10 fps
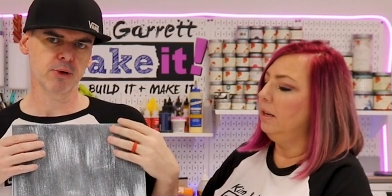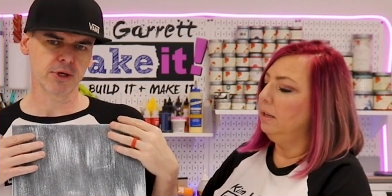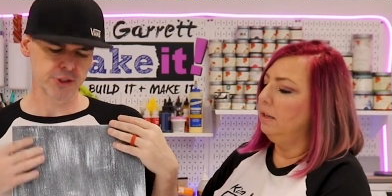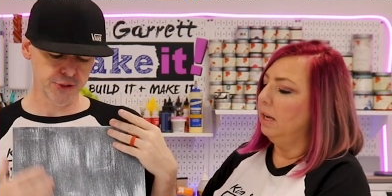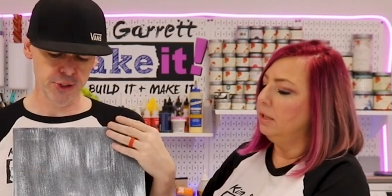Speaker 1: dry
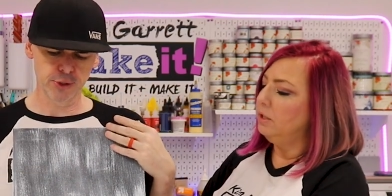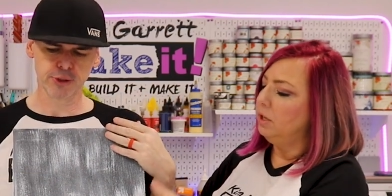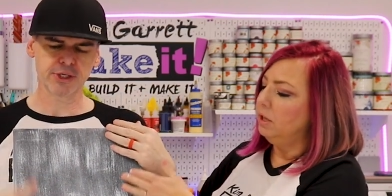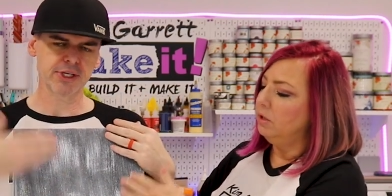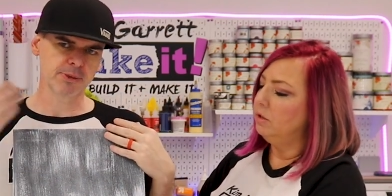brush. Yes, so
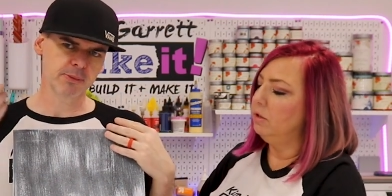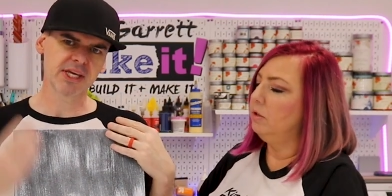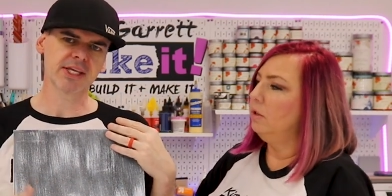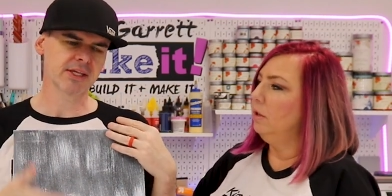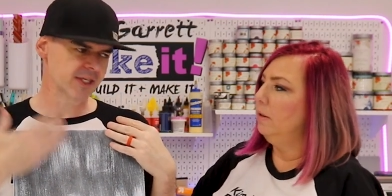you, you can, can,
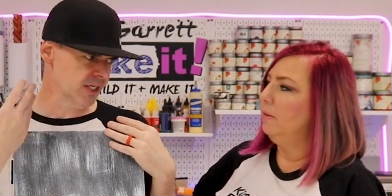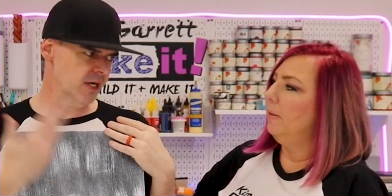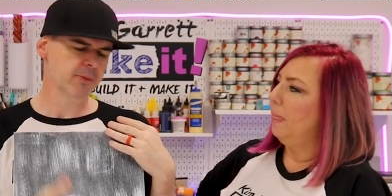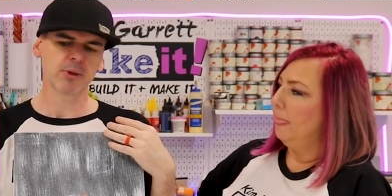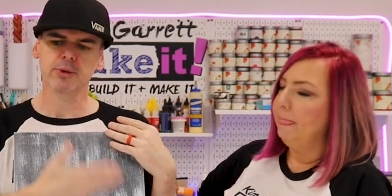immediately
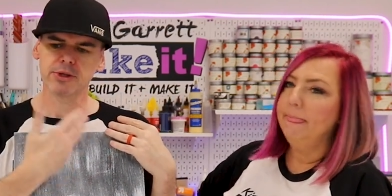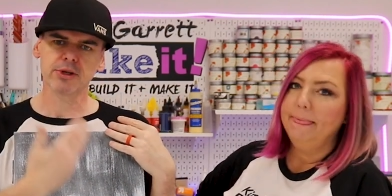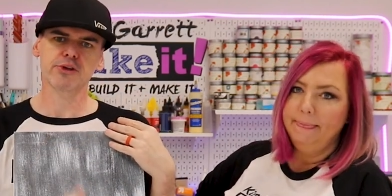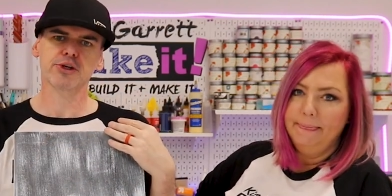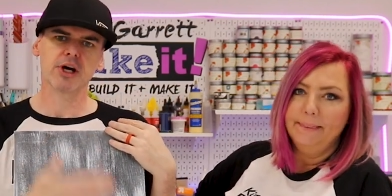come in with
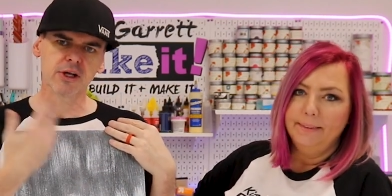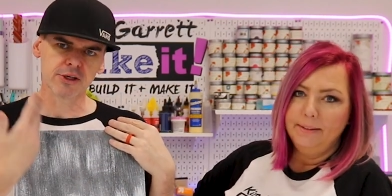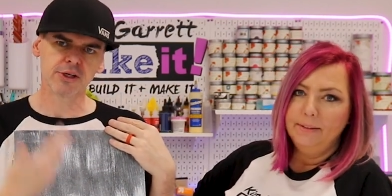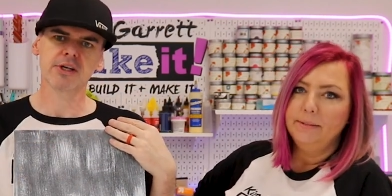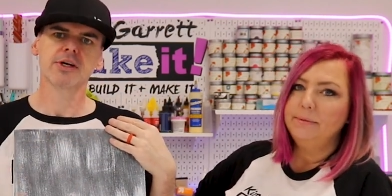another
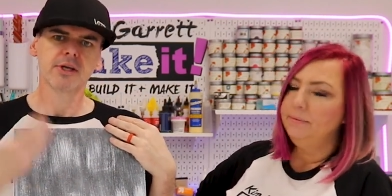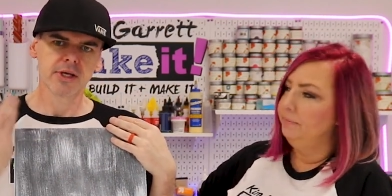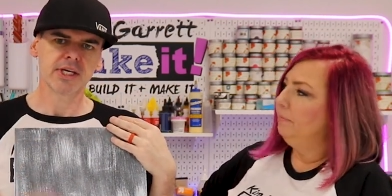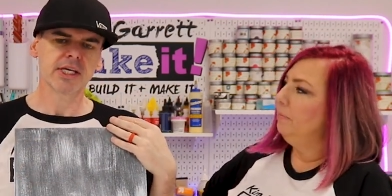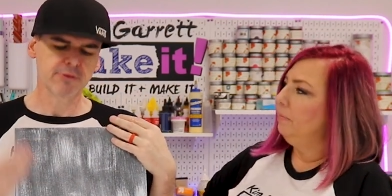color,
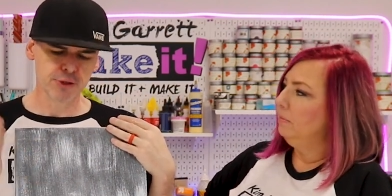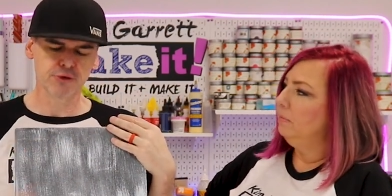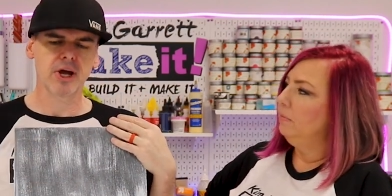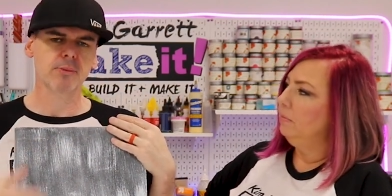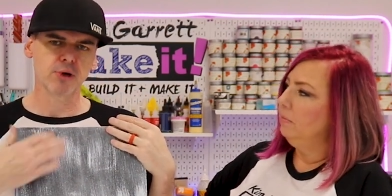give it a
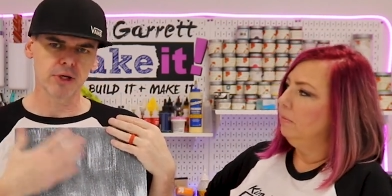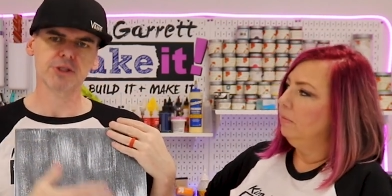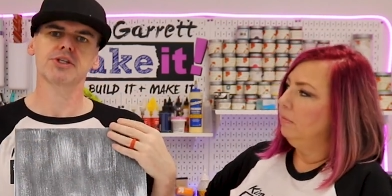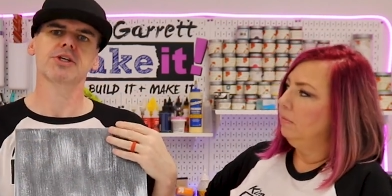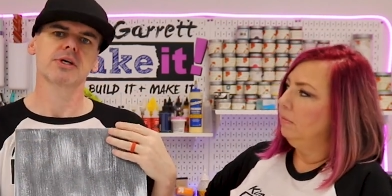dry
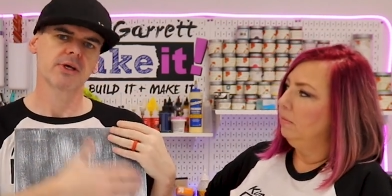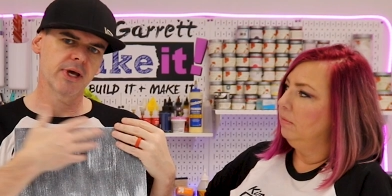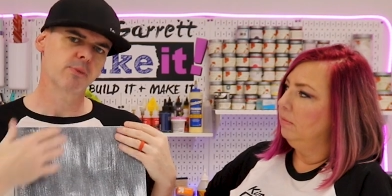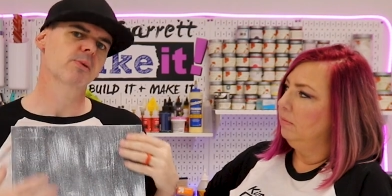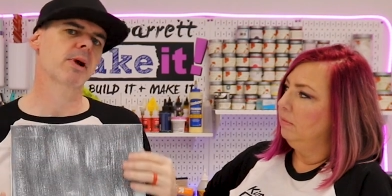brush,
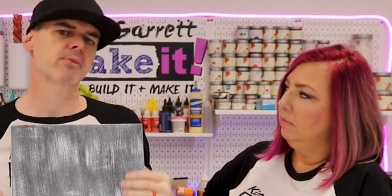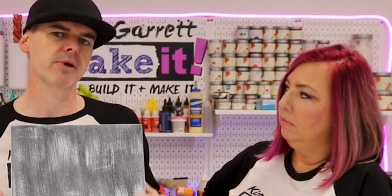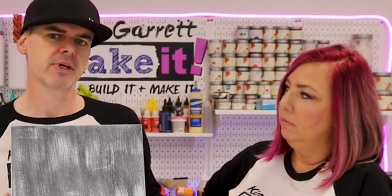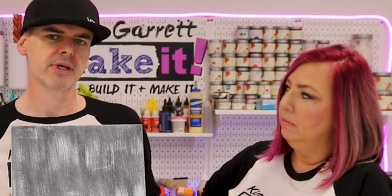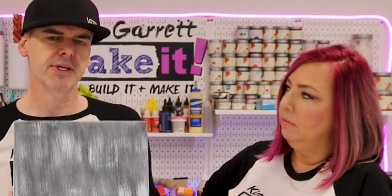and
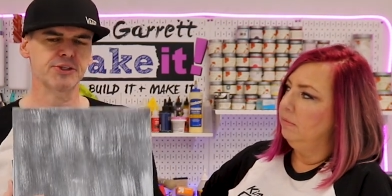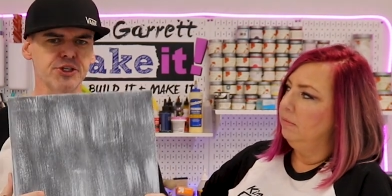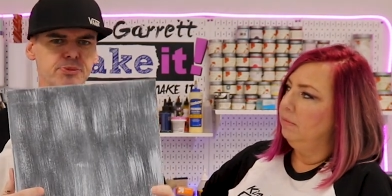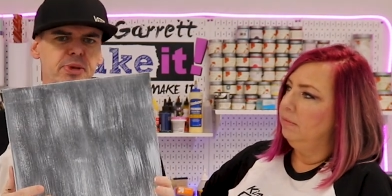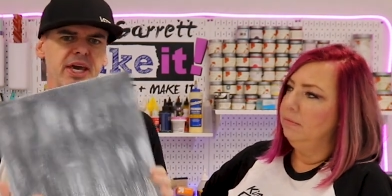remember it's
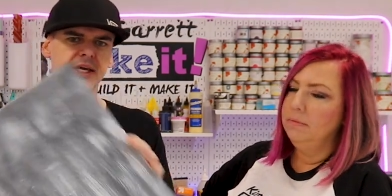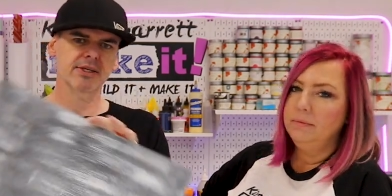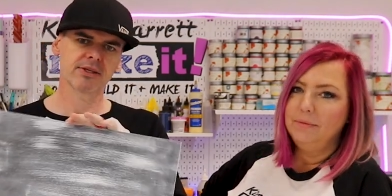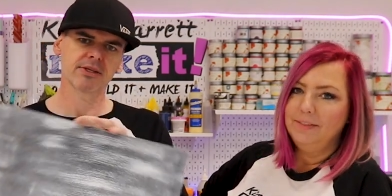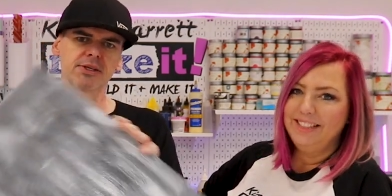just paint.
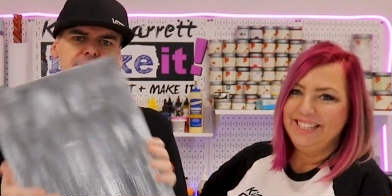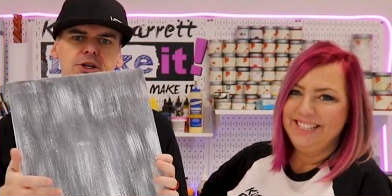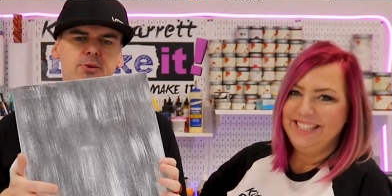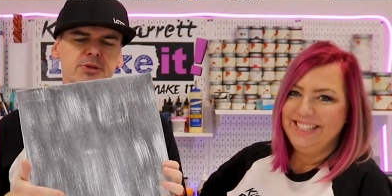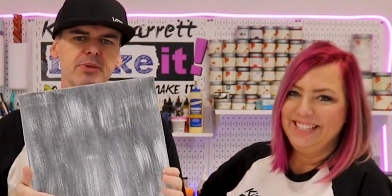You
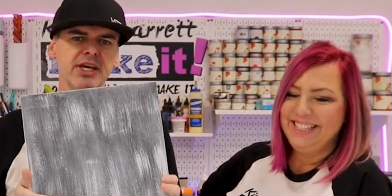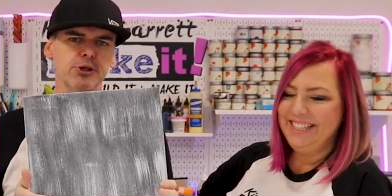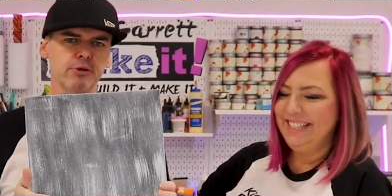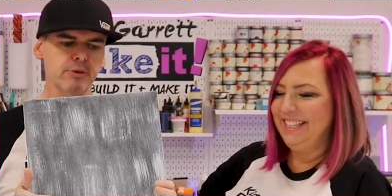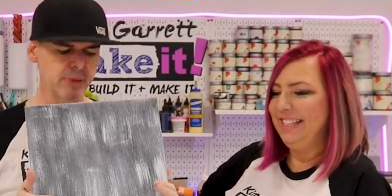can always paint over